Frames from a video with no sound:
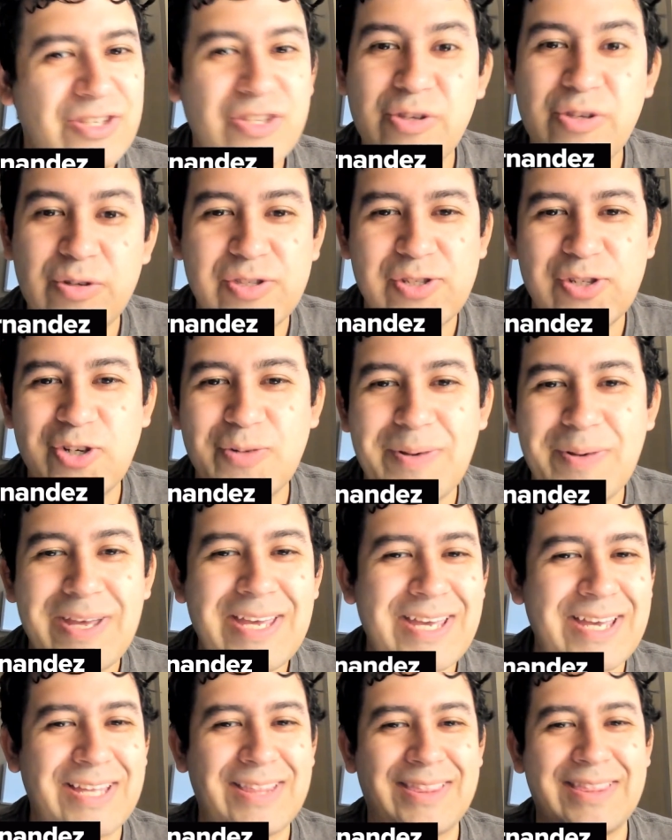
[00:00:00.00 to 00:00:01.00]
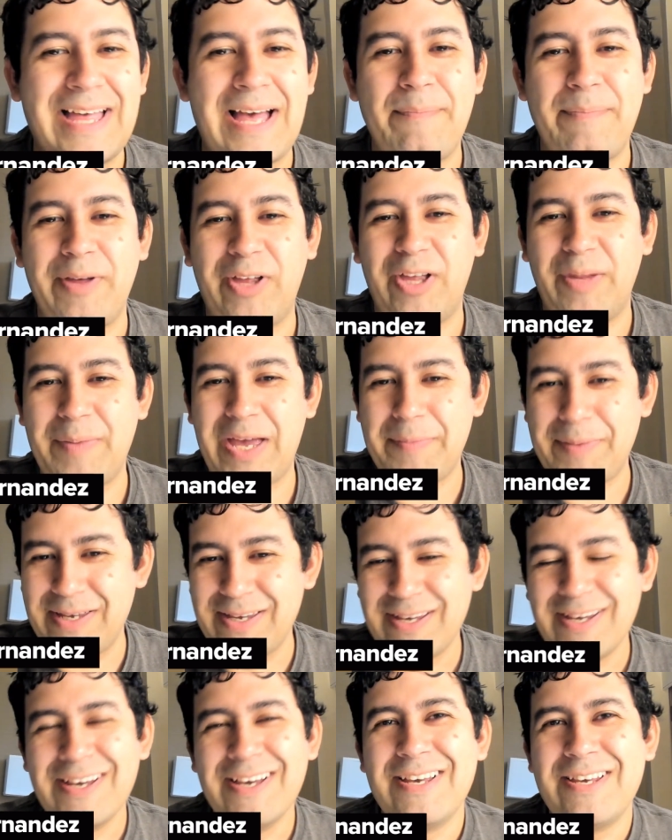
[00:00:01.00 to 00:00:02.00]
YouTube. Hit that bell,
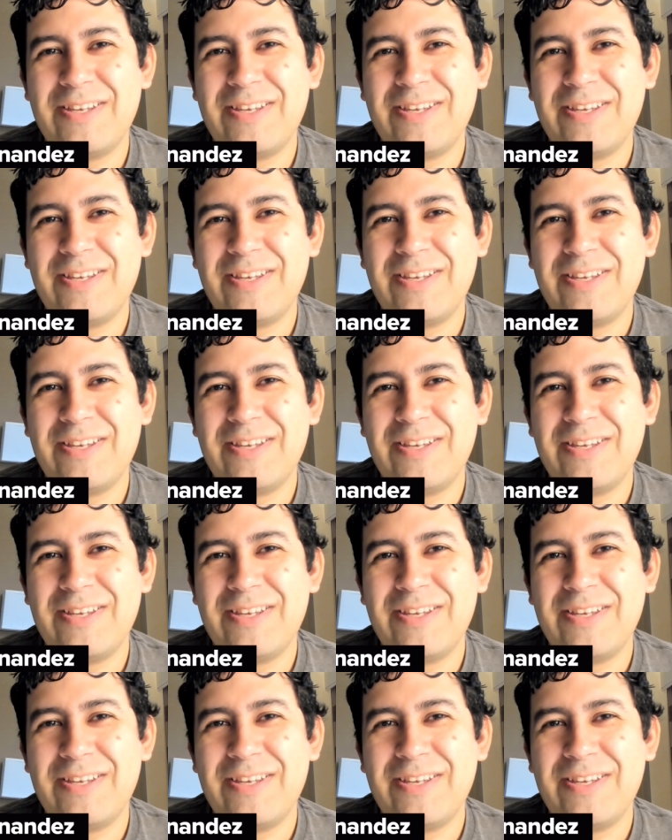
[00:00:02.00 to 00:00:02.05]
baby.